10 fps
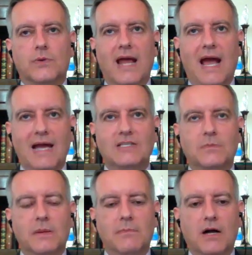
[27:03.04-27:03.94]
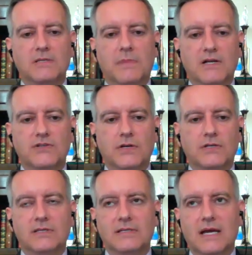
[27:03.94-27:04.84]
last one had to be passed by a
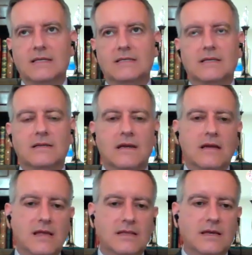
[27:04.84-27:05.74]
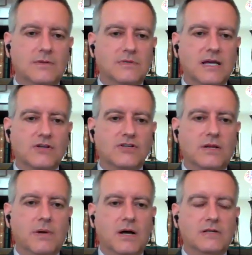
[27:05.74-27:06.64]
certain date, and in the end, it was
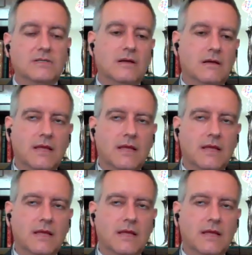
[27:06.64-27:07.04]
actually passed.